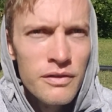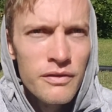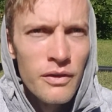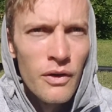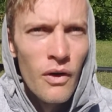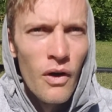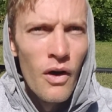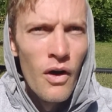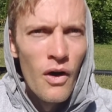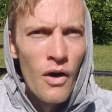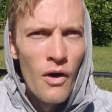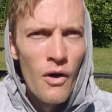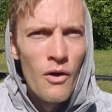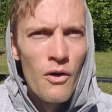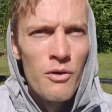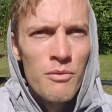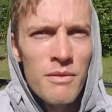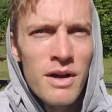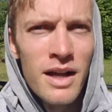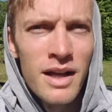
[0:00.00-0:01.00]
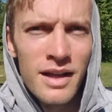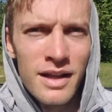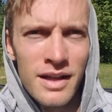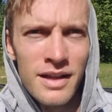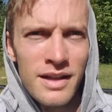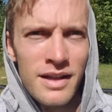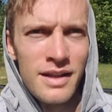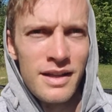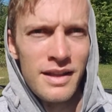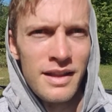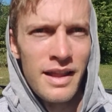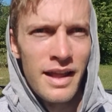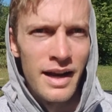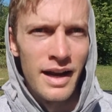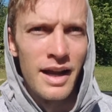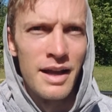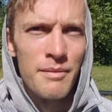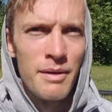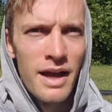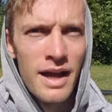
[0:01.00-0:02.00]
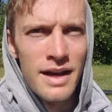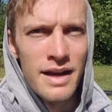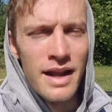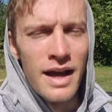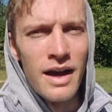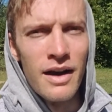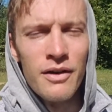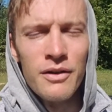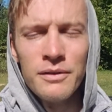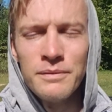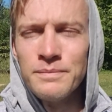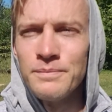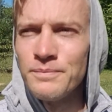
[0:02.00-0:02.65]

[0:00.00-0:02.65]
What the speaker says: home that I'm at now.